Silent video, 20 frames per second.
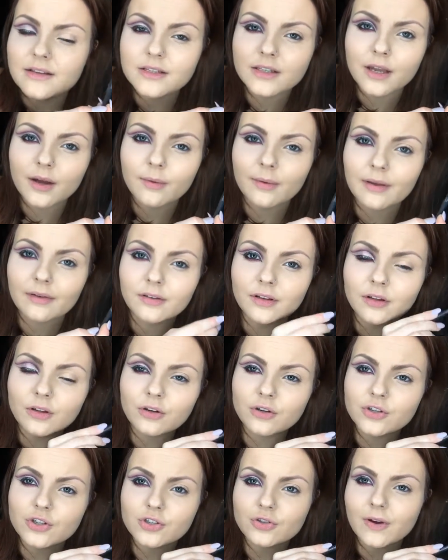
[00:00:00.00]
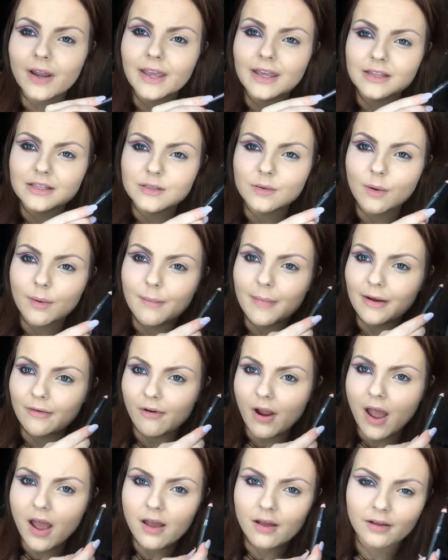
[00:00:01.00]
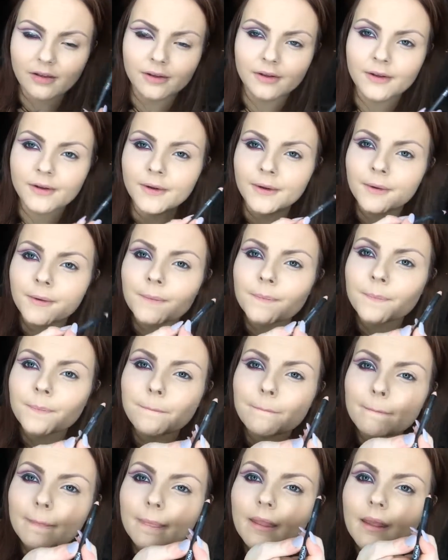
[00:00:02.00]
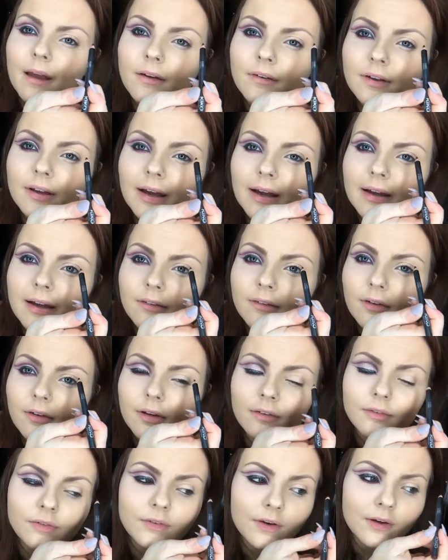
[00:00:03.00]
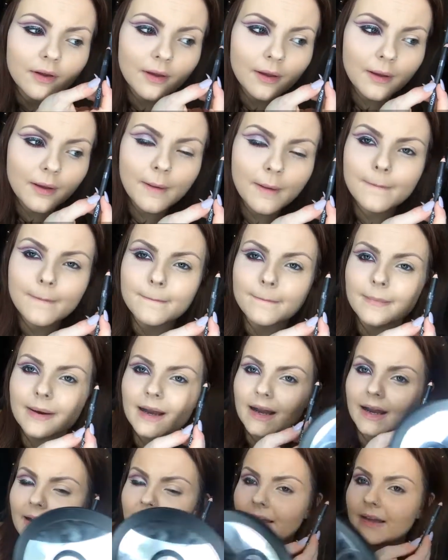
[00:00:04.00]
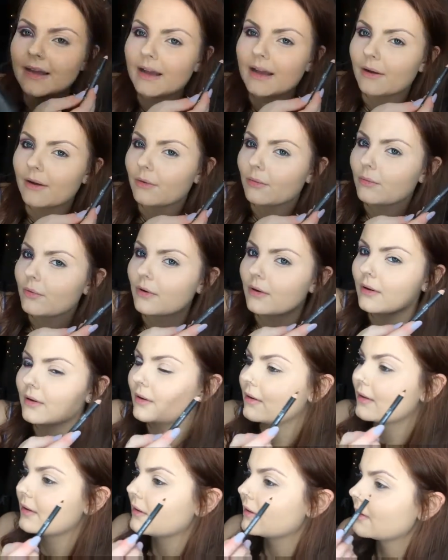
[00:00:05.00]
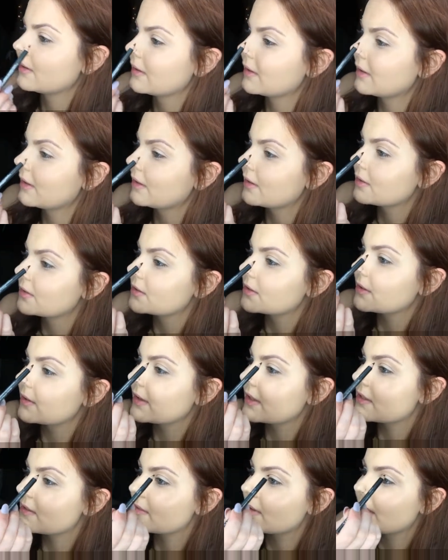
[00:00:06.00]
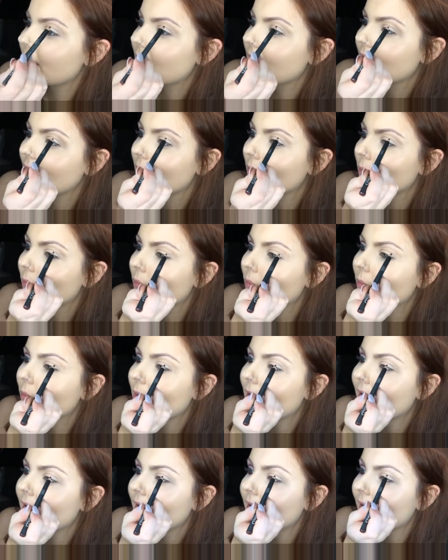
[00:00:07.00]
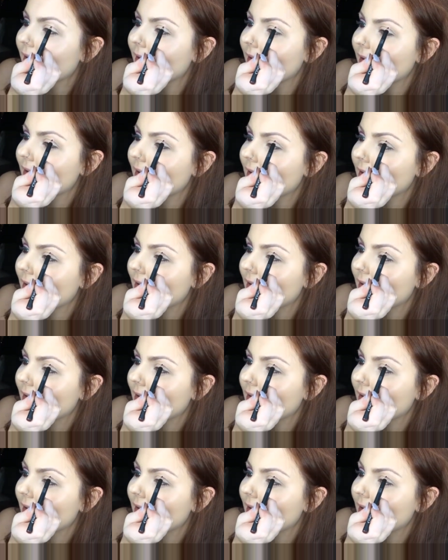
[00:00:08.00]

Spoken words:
So if you look straight into a mirror and kind of mark out, do it this way, where